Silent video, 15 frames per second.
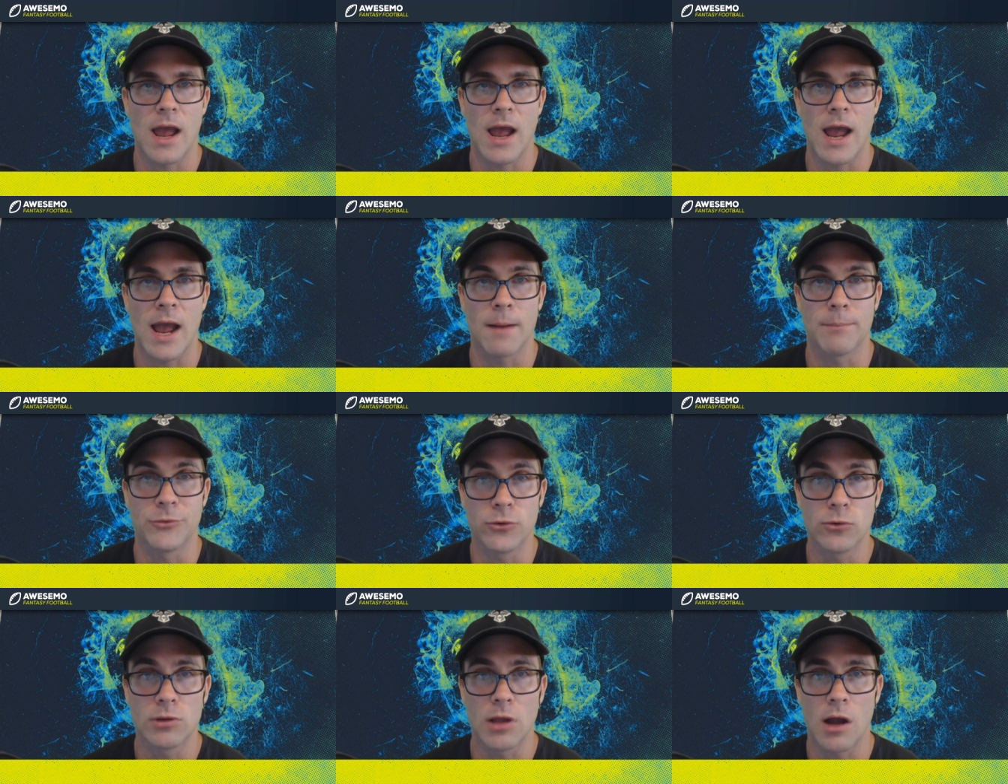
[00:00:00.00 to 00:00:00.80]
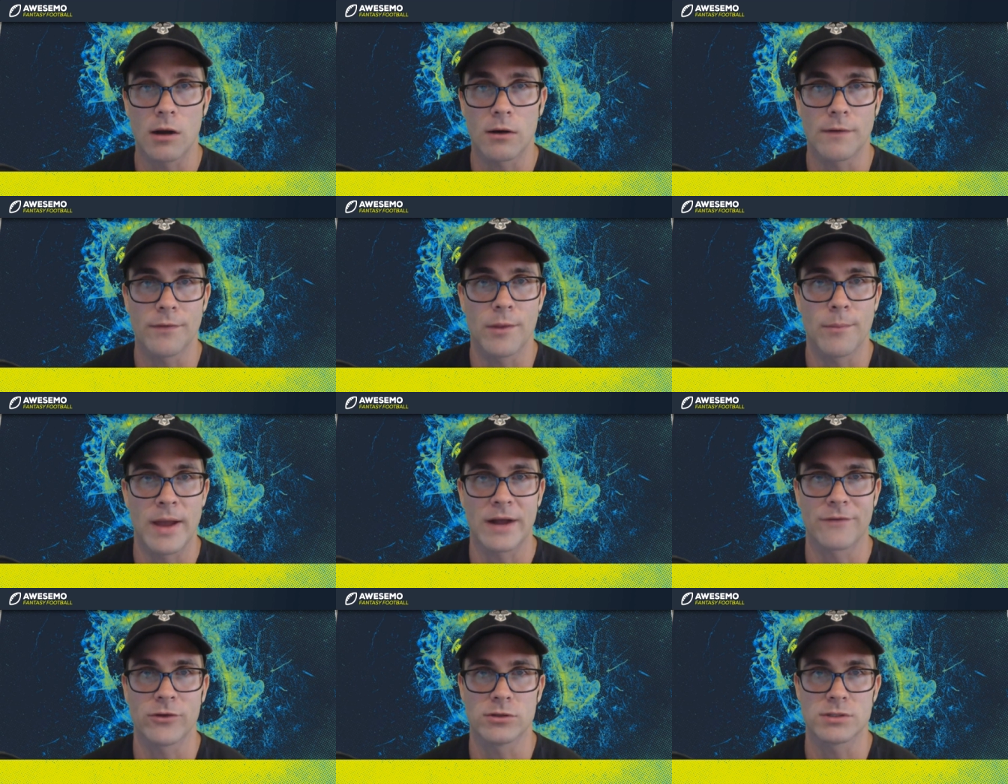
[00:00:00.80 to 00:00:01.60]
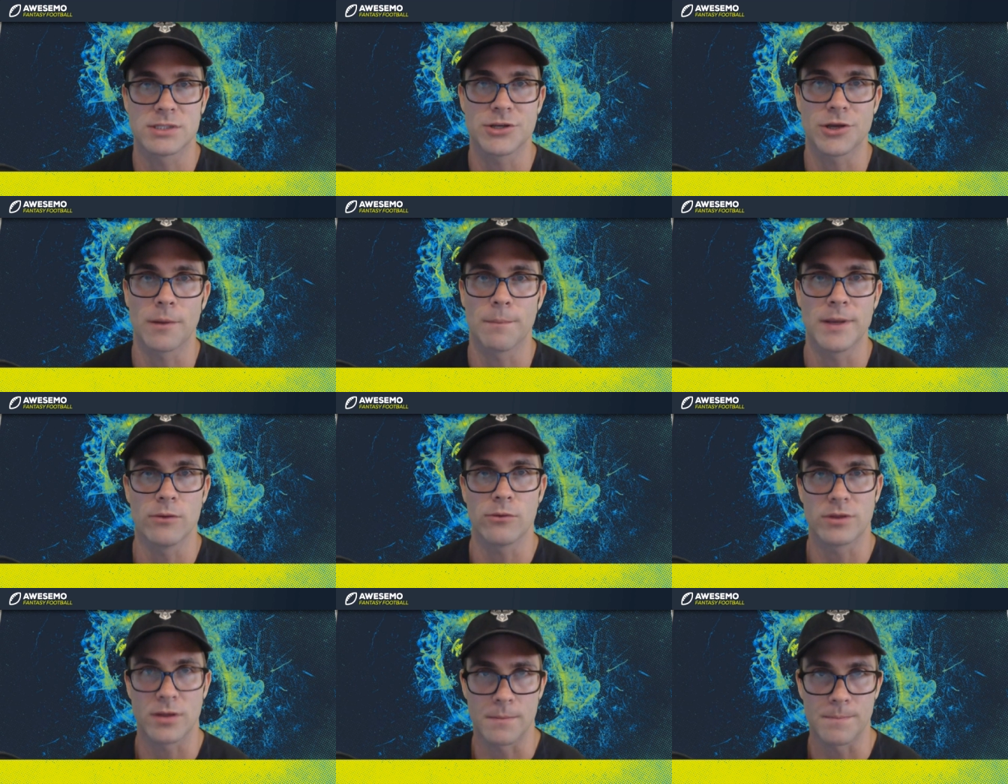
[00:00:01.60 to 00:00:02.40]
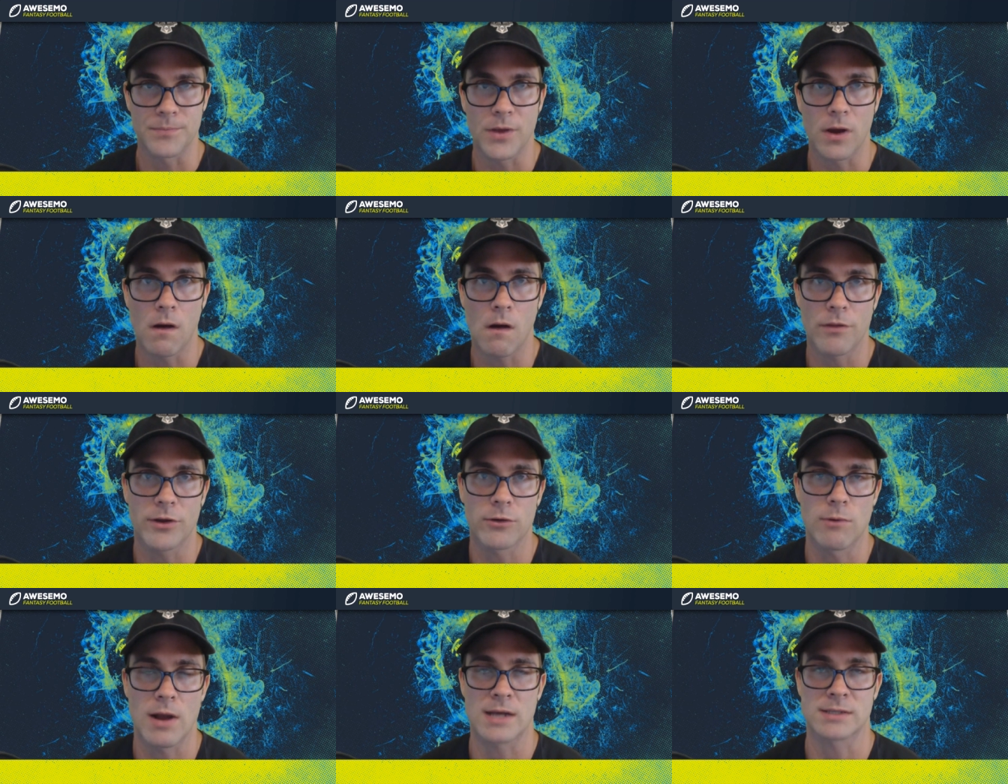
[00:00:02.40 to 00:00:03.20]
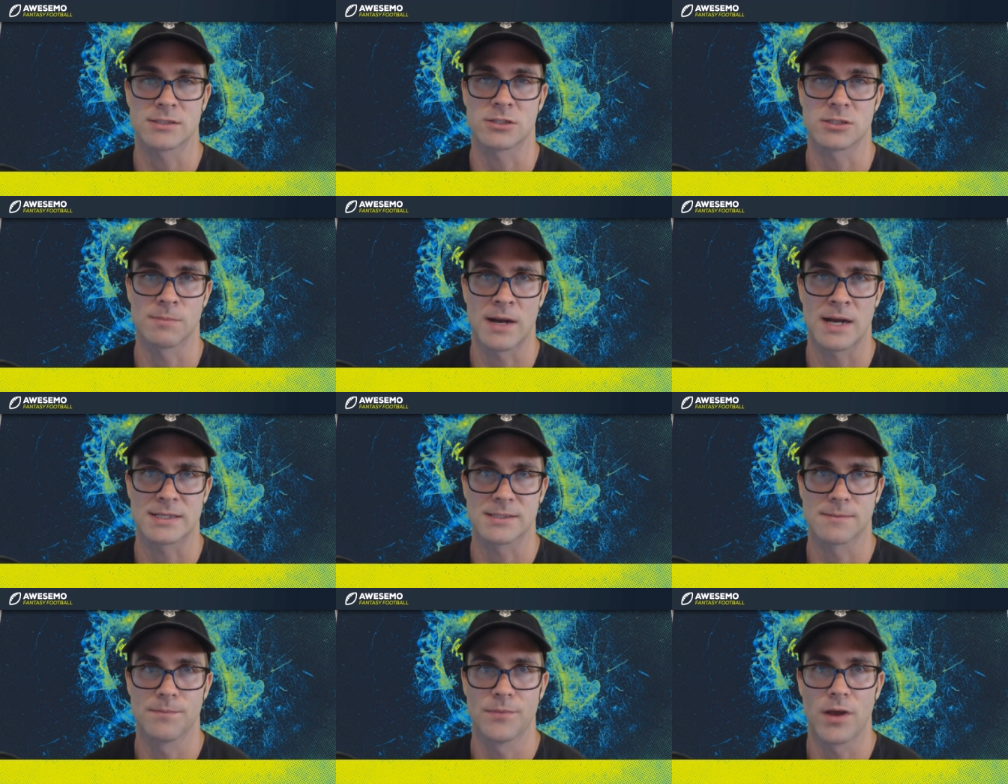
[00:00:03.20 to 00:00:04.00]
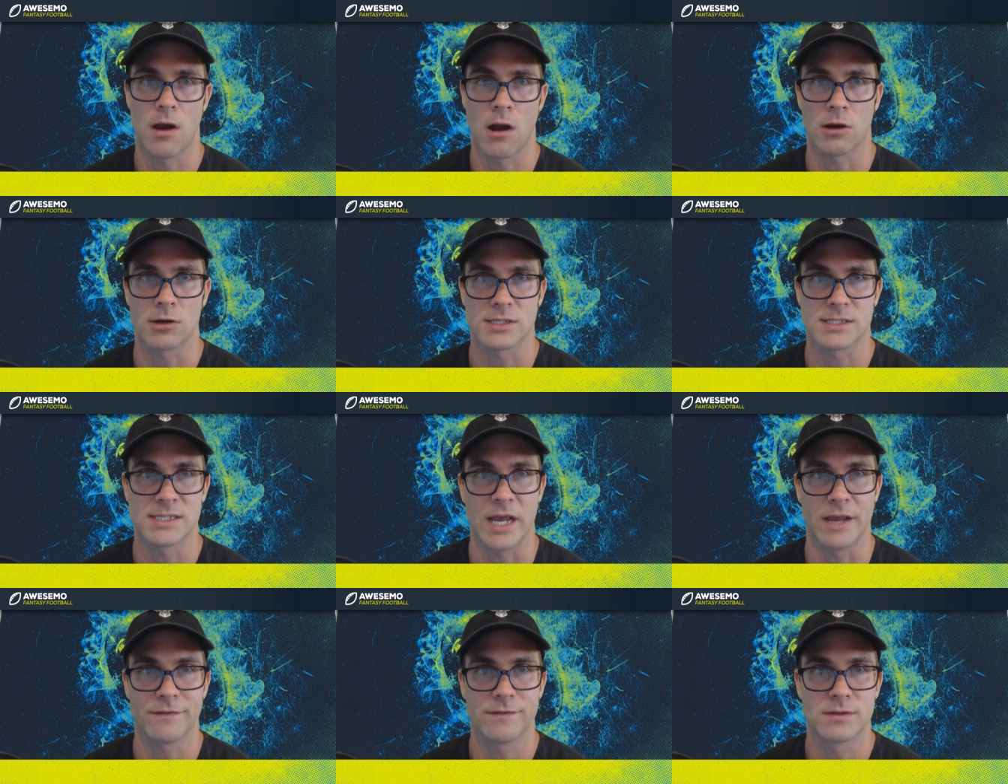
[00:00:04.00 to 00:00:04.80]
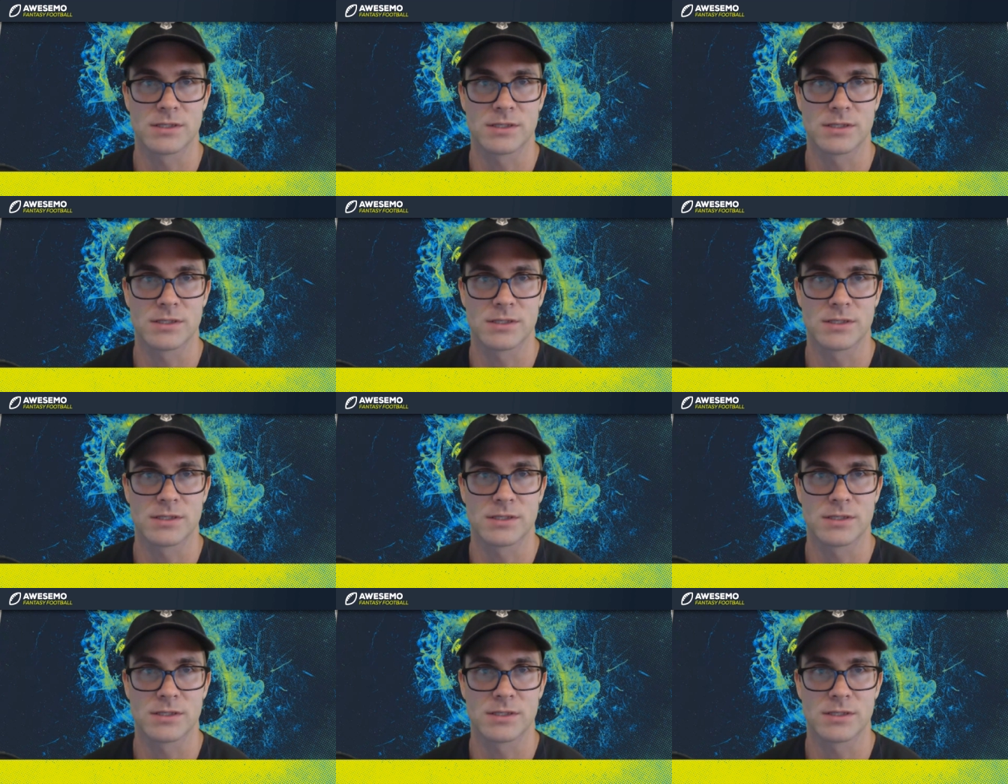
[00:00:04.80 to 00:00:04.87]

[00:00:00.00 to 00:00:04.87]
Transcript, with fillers: Abdullah are in the backfield to compete with him. All their roster spots are safe.